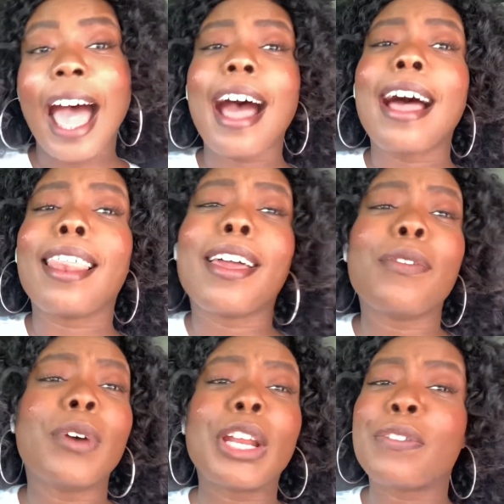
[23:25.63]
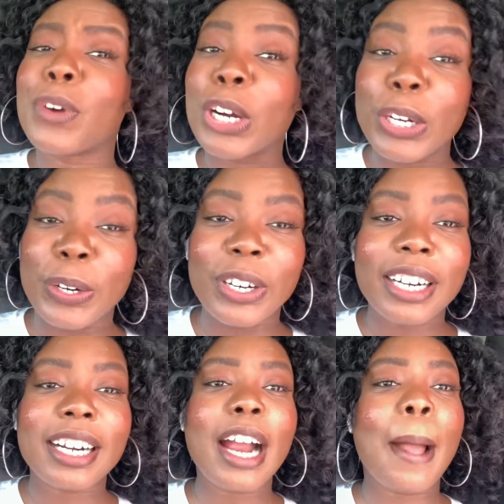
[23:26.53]
I left with a
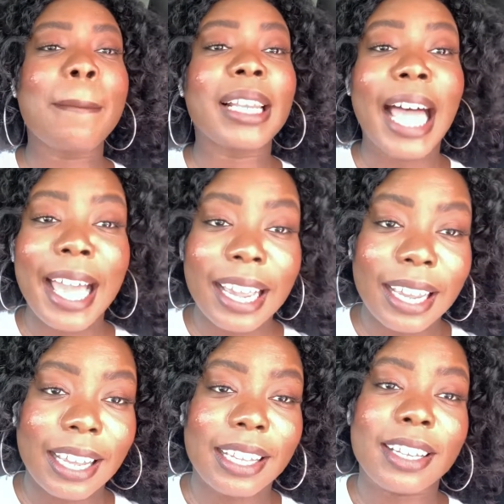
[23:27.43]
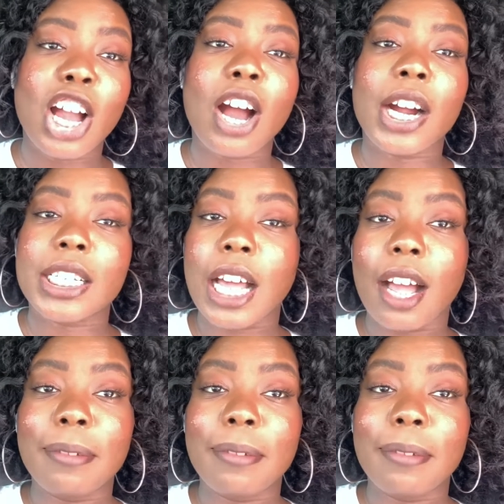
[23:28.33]
4-door black hardtop.